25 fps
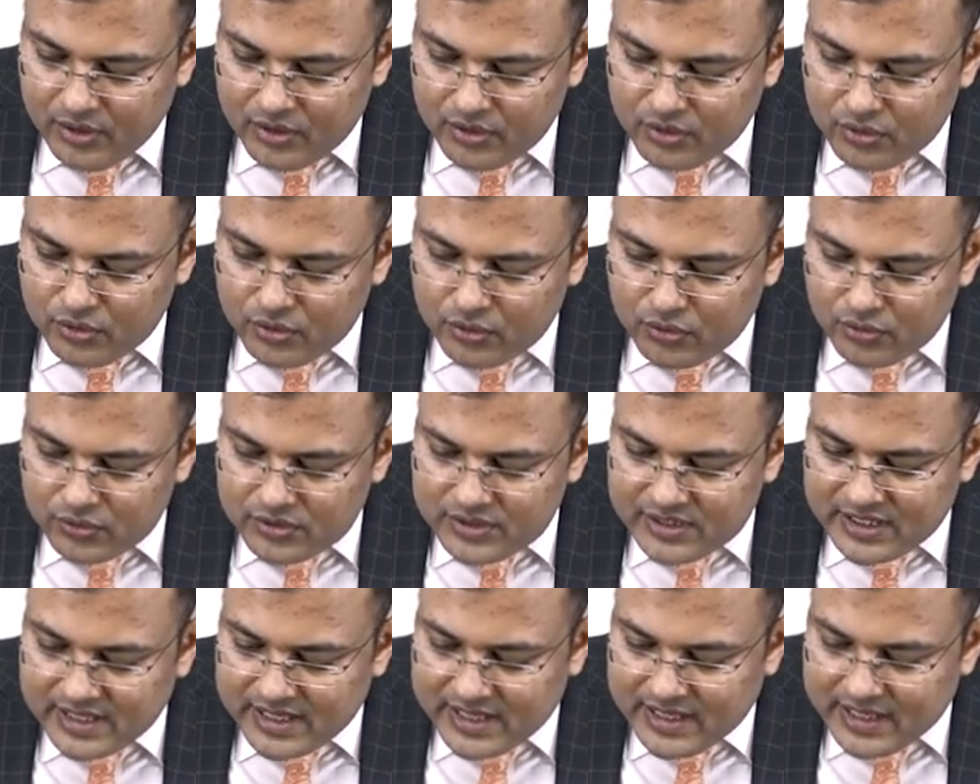
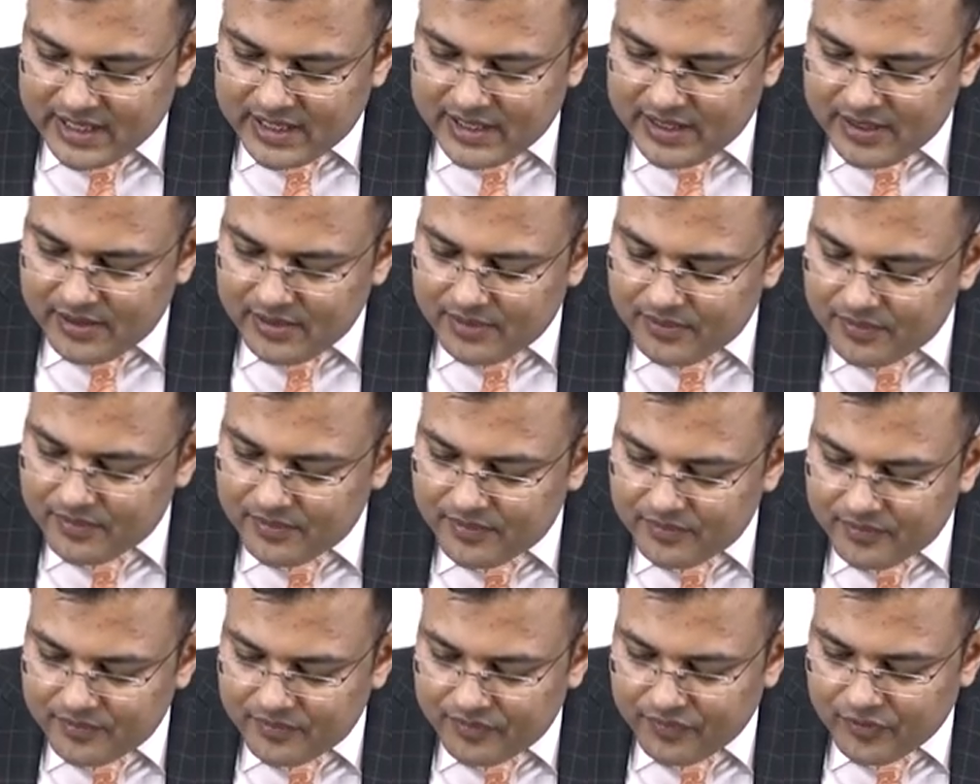Goserelin.
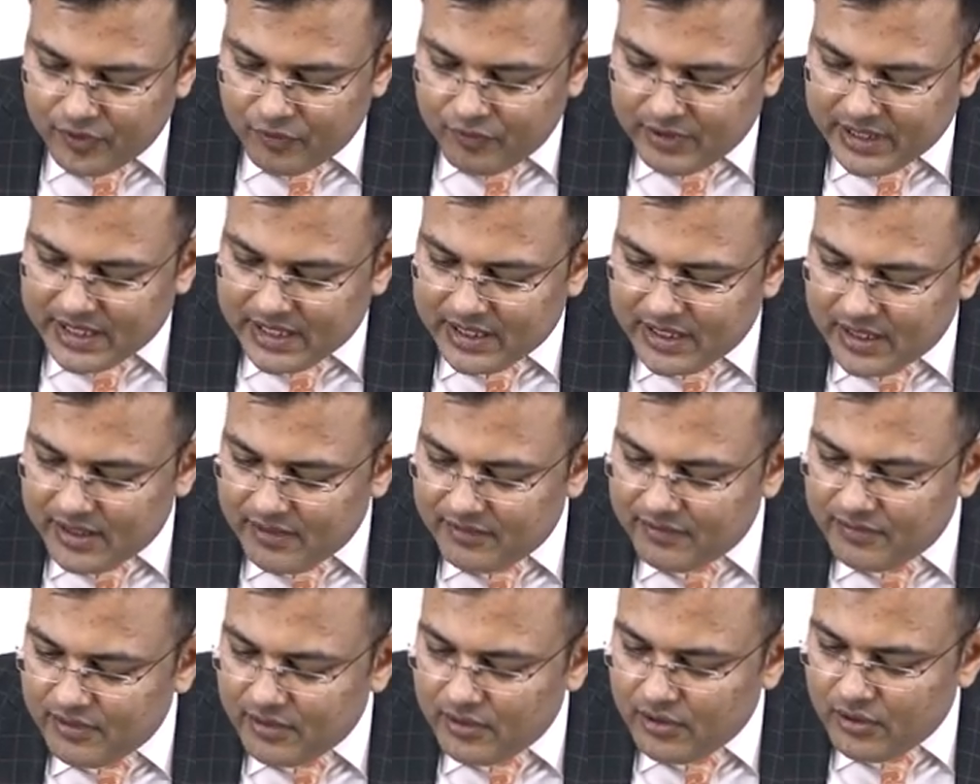We can
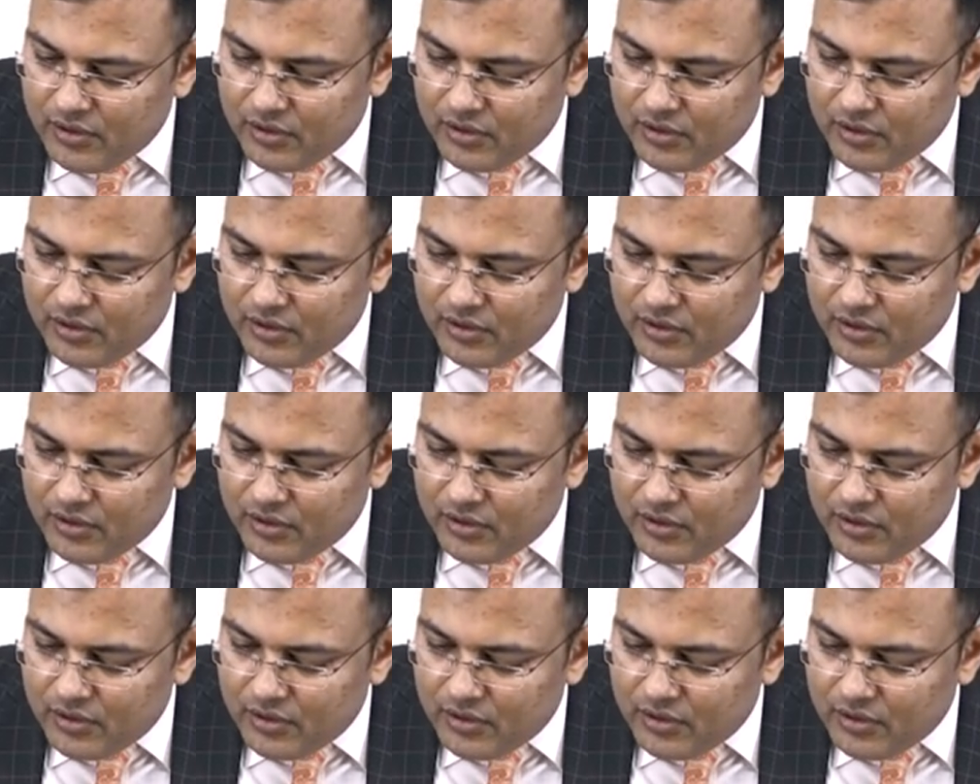give